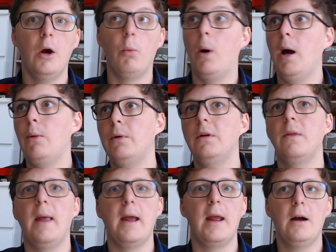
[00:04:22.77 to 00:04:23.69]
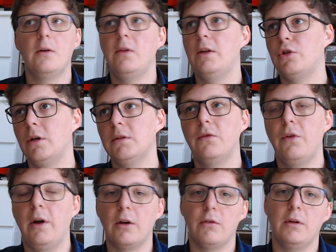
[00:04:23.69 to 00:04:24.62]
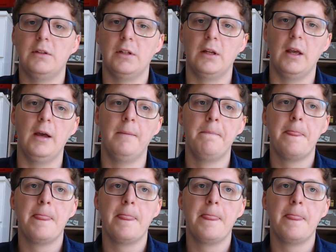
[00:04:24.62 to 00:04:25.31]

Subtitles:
Why wouldn't they? How can they justify increasing it?